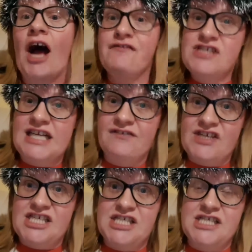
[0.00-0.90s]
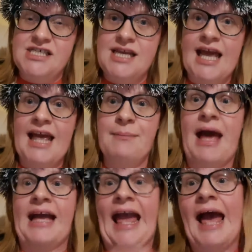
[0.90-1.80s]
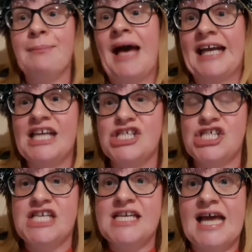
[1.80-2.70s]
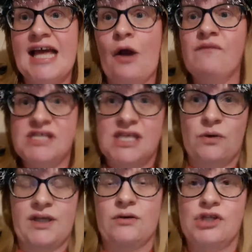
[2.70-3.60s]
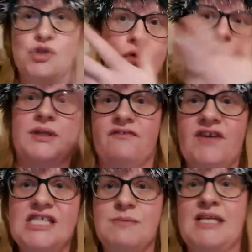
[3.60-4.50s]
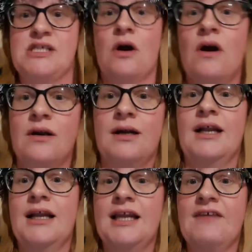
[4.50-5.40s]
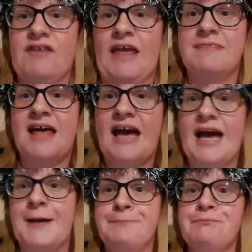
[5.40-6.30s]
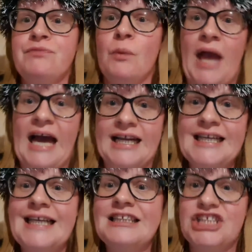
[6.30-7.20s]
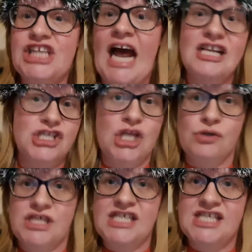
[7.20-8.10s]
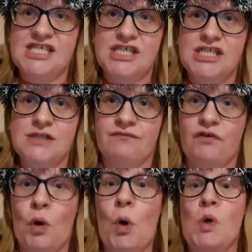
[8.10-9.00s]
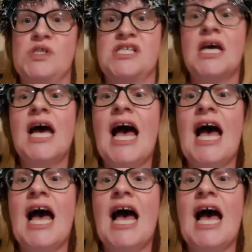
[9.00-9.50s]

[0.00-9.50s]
I've delivered him a care package today, obviously knocking on the door with a face mask on, leaving it there. We had a little chat, socially distanced, of course,